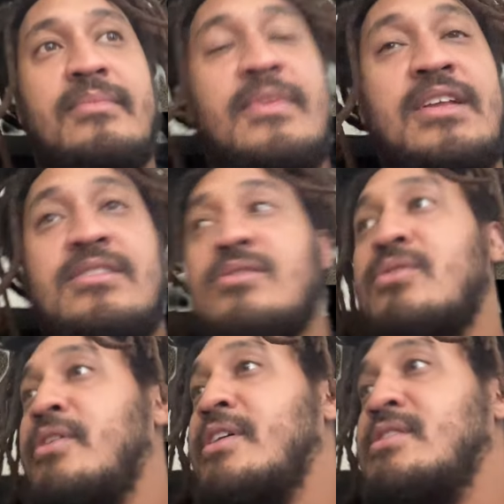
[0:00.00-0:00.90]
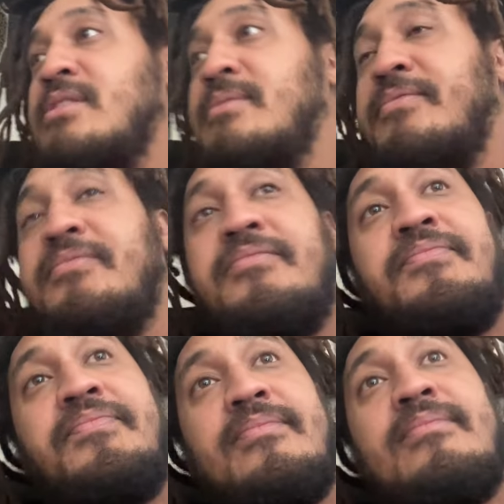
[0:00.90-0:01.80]
That's so crazy.
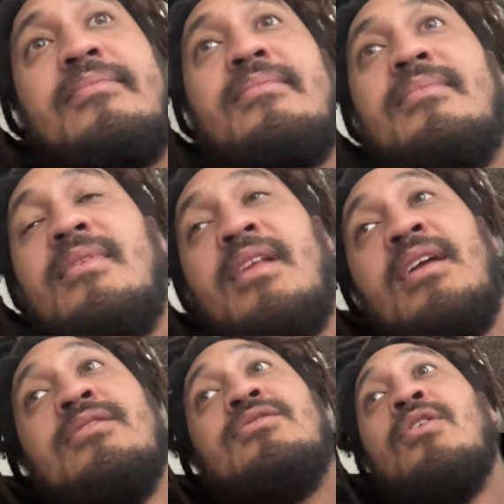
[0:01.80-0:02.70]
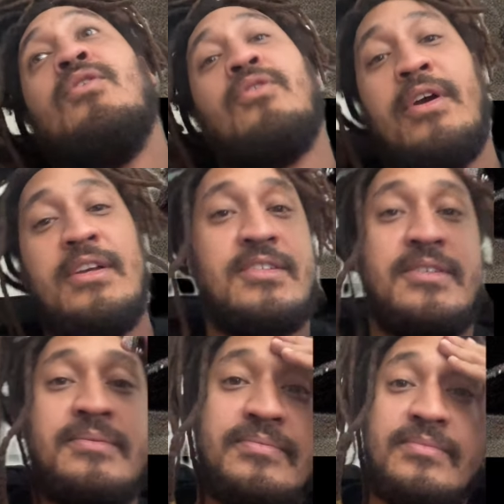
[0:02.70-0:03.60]
That is so
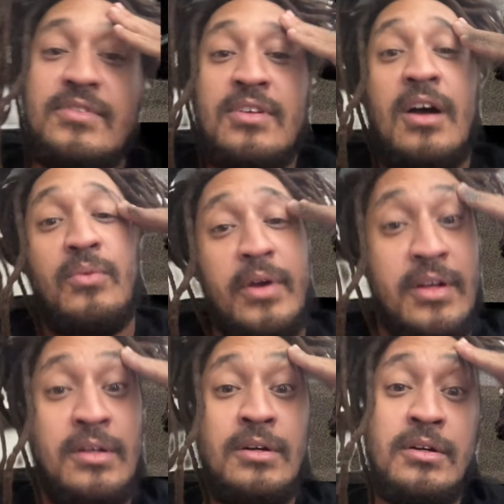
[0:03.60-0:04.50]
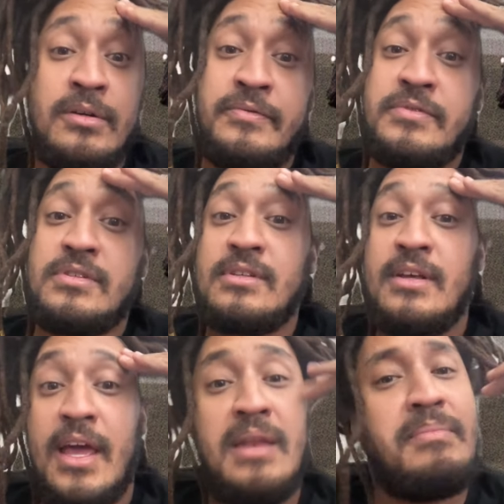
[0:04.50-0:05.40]
crazy y'all wearing hooves.
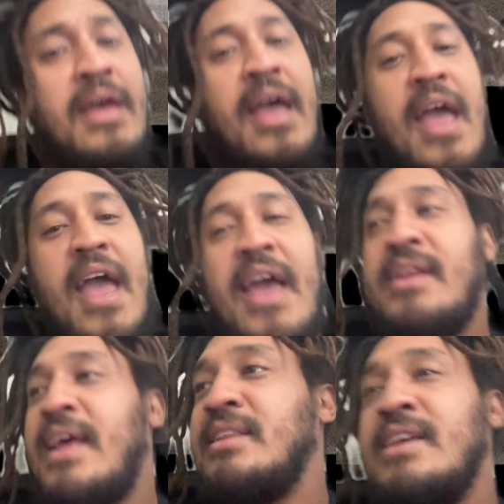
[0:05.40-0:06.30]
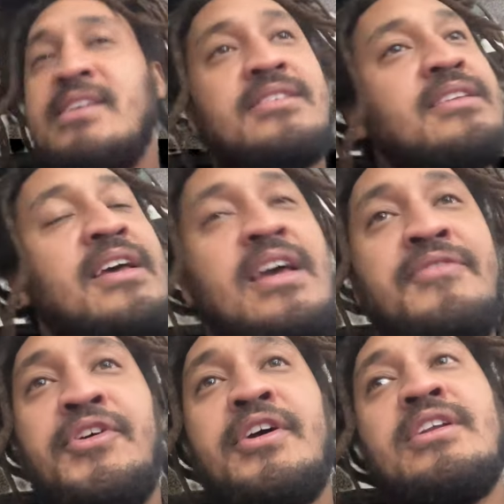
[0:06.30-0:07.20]
And and at least
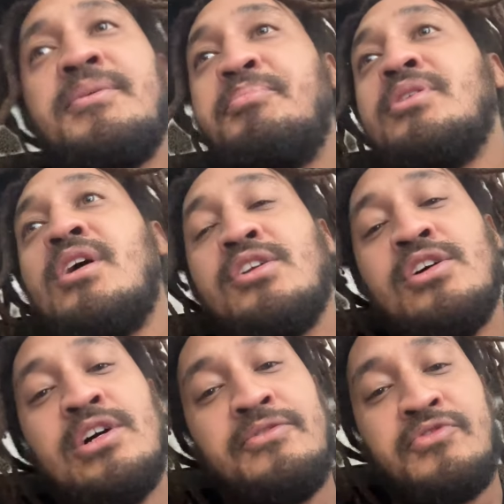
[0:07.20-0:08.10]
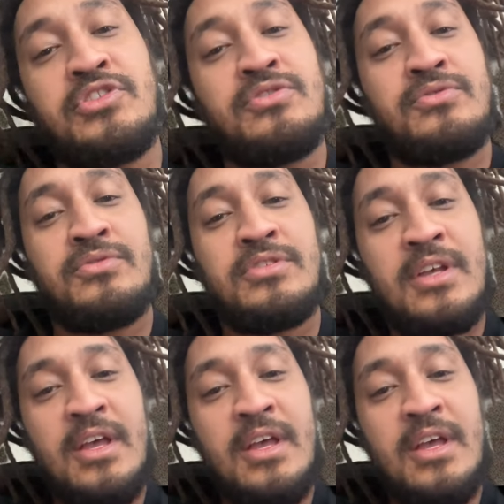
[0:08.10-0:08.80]
if you're gonna put on hoof shoes,